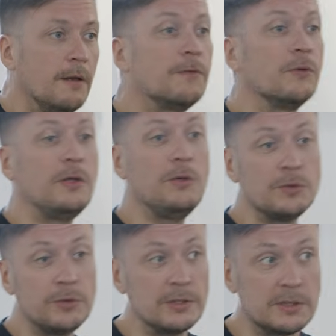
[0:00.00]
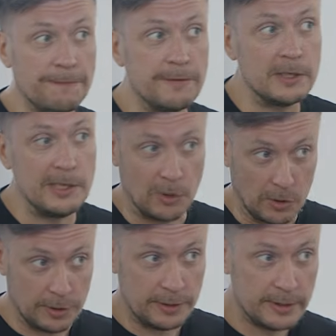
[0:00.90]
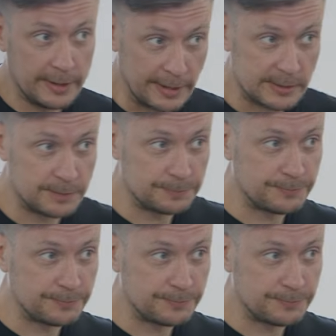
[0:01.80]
For the user, it's definitely longer. Yes.